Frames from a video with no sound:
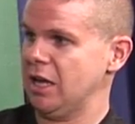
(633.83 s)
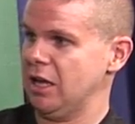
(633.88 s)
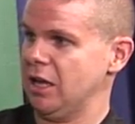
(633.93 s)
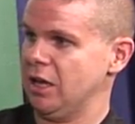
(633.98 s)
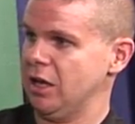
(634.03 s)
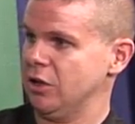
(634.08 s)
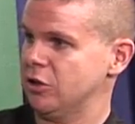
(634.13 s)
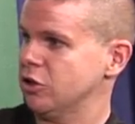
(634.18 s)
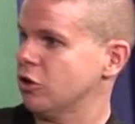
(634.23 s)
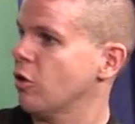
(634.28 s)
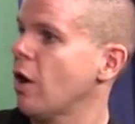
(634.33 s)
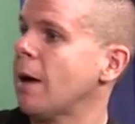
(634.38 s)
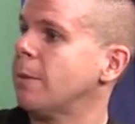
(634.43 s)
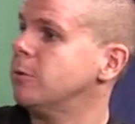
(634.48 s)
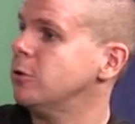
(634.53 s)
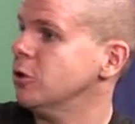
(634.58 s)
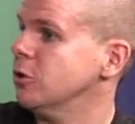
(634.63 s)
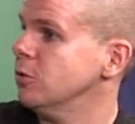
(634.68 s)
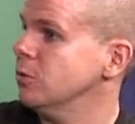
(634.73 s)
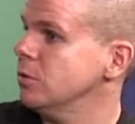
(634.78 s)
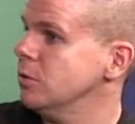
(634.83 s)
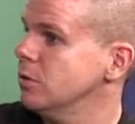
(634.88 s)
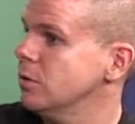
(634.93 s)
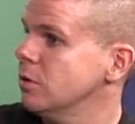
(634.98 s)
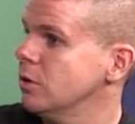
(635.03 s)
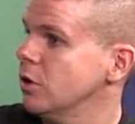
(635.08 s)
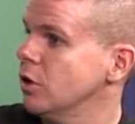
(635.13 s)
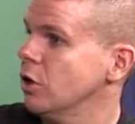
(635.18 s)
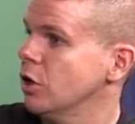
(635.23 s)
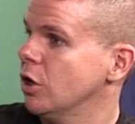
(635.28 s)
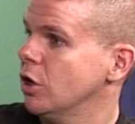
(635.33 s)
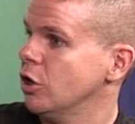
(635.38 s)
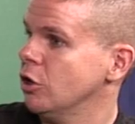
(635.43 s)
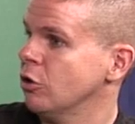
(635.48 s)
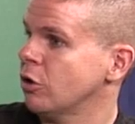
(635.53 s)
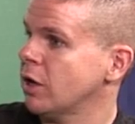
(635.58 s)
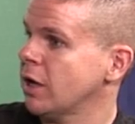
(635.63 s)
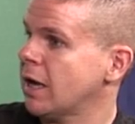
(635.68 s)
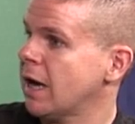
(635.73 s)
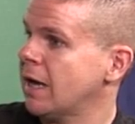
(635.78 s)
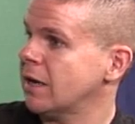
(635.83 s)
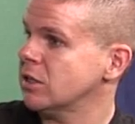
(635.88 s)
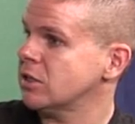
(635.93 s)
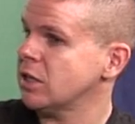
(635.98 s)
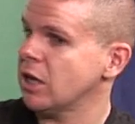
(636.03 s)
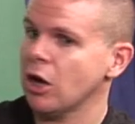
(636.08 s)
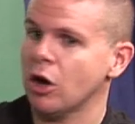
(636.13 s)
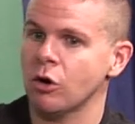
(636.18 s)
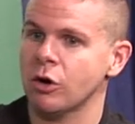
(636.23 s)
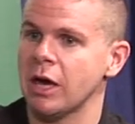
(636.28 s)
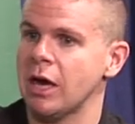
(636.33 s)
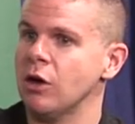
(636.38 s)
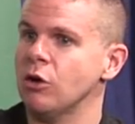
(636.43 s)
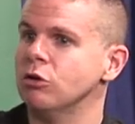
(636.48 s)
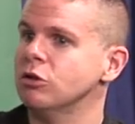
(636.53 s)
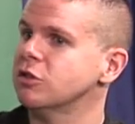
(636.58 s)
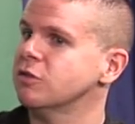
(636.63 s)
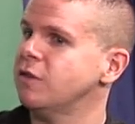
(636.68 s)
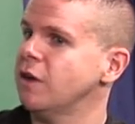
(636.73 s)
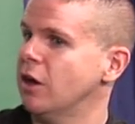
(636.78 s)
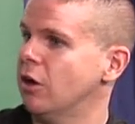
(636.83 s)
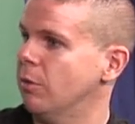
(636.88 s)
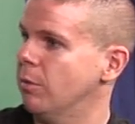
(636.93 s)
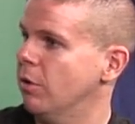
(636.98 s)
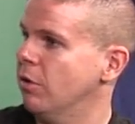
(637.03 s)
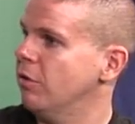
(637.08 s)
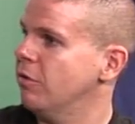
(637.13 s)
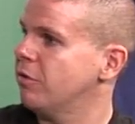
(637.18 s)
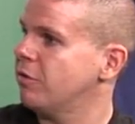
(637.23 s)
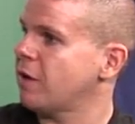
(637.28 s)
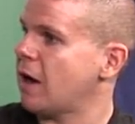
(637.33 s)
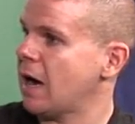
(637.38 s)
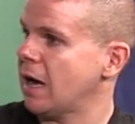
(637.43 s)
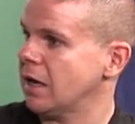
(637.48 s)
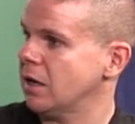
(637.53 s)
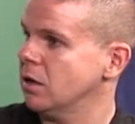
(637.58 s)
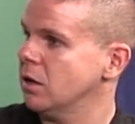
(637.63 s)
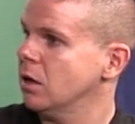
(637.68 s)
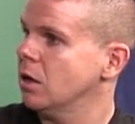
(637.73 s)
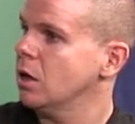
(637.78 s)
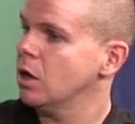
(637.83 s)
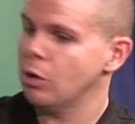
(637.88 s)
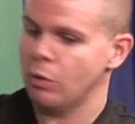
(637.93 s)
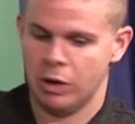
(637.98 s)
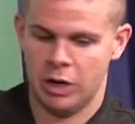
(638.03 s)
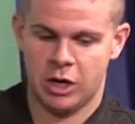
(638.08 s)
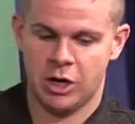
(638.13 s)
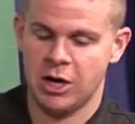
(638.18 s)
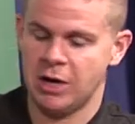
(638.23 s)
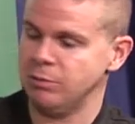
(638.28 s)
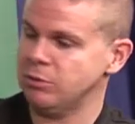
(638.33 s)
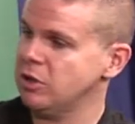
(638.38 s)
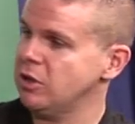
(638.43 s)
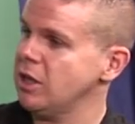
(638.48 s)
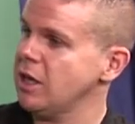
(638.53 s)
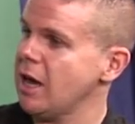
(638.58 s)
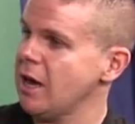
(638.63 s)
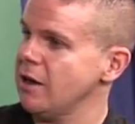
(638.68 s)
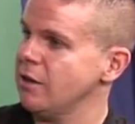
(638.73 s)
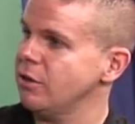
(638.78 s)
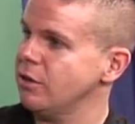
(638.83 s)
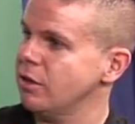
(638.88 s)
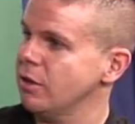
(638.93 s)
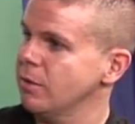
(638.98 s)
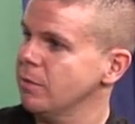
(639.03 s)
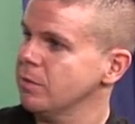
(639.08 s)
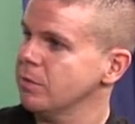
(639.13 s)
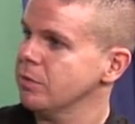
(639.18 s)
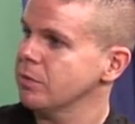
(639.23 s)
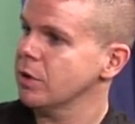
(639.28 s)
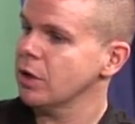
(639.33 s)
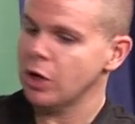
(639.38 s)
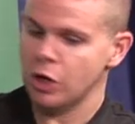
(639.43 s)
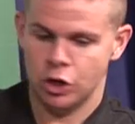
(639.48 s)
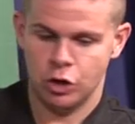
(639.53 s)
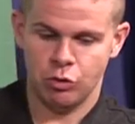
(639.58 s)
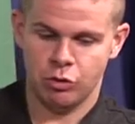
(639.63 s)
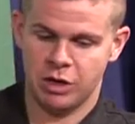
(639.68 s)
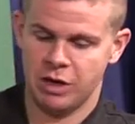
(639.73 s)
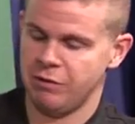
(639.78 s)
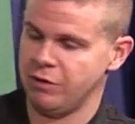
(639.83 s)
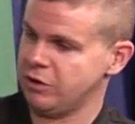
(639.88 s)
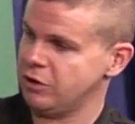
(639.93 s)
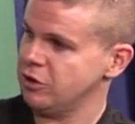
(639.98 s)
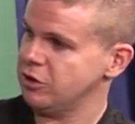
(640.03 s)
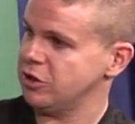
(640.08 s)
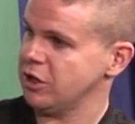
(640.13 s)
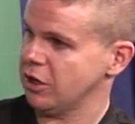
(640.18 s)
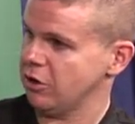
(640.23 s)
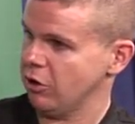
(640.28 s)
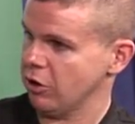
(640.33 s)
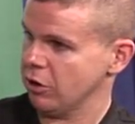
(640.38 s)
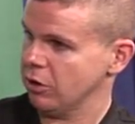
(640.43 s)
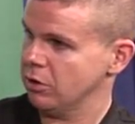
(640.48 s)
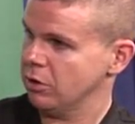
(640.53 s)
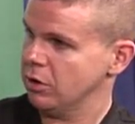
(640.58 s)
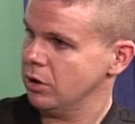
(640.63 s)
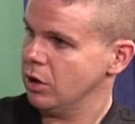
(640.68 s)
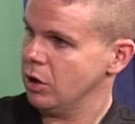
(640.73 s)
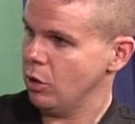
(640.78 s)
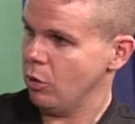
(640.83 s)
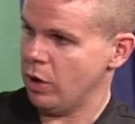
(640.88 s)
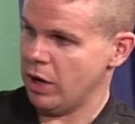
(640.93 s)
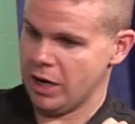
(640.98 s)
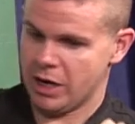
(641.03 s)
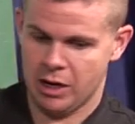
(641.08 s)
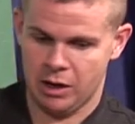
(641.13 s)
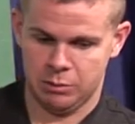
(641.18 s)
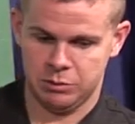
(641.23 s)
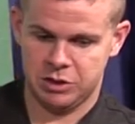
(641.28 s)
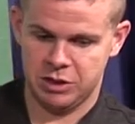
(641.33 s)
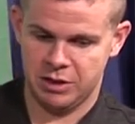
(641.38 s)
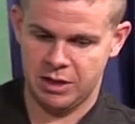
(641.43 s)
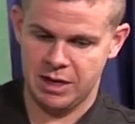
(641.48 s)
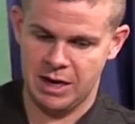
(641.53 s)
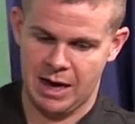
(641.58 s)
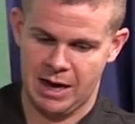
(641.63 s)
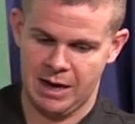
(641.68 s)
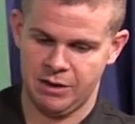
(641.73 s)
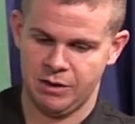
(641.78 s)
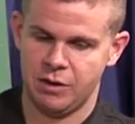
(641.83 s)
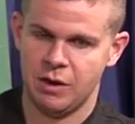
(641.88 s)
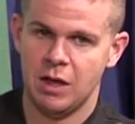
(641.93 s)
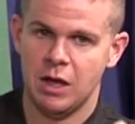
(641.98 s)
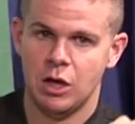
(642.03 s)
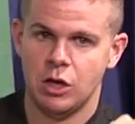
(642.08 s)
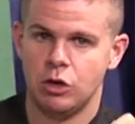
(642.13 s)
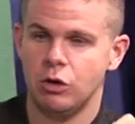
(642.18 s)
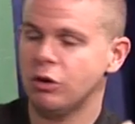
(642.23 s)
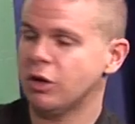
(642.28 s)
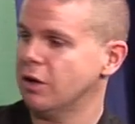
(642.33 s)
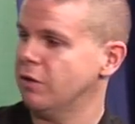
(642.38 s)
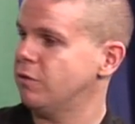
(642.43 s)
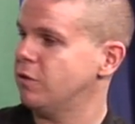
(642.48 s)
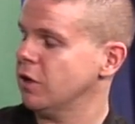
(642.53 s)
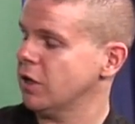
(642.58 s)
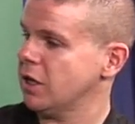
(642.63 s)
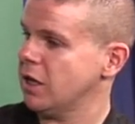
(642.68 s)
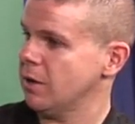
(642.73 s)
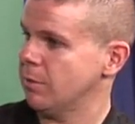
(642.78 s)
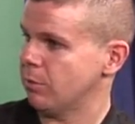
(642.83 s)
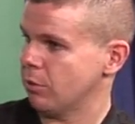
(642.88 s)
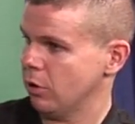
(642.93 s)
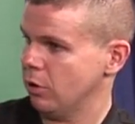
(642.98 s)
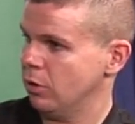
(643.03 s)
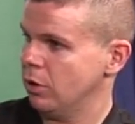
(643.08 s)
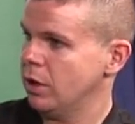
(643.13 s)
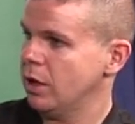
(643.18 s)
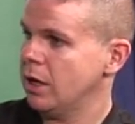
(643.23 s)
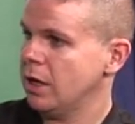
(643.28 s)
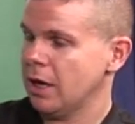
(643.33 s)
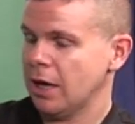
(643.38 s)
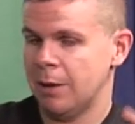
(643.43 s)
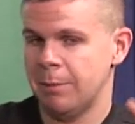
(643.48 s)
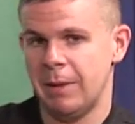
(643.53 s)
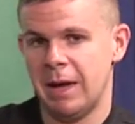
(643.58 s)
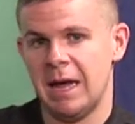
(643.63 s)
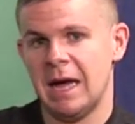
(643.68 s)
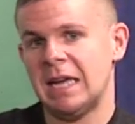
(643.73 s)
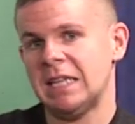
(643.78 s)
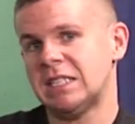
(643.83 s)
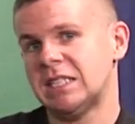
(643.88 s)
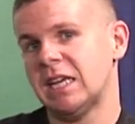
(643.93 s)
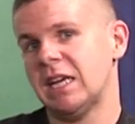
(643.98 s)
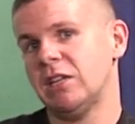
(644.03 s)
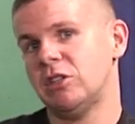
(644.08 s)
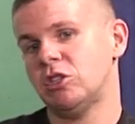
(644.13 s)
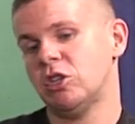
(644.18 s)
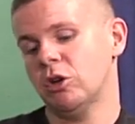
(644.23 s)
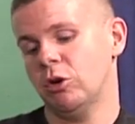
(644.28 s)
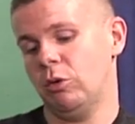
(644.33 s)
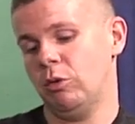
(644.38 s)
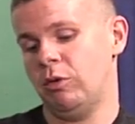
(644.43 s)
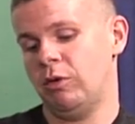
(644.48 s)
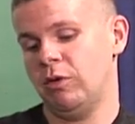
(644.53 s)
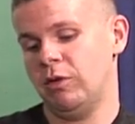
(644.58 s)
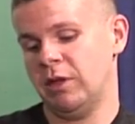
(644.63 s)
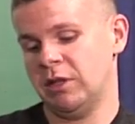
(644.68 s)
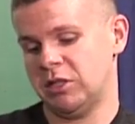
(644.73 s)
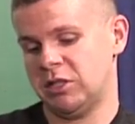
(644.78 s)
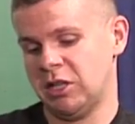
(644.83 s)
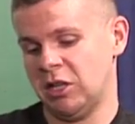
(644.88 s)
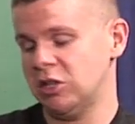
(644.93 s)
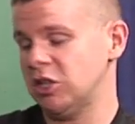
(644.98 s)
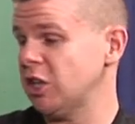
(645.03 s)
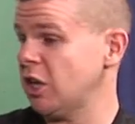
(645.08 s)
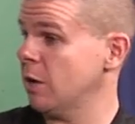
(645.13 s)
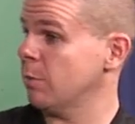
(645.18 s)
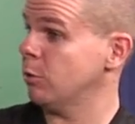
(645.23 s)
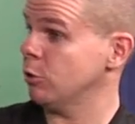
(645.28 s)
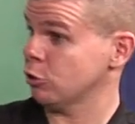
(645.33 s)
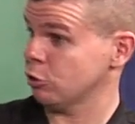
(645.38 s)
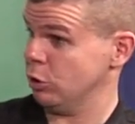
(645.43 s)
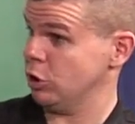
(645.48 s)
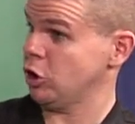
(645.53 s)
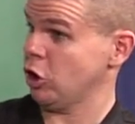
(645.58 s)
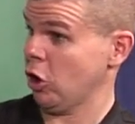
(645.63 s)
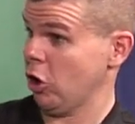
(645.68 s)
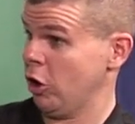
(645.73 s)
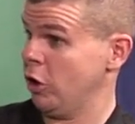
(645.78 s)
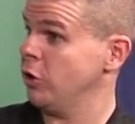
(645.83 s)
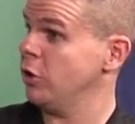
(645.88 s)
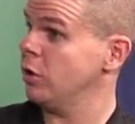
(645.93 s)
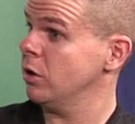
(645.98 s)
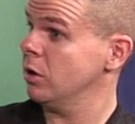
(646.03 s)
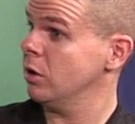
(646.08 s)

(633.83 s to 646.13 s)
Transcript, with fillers: It's a crapshoot. Yeah. You can kind of say, okay, who's available? Fine. When it comes to the eighth, you give it to Ziegler. When it comes to the ninth, you give to Kimbrel. And may I say, too, that since Kimbrel's returned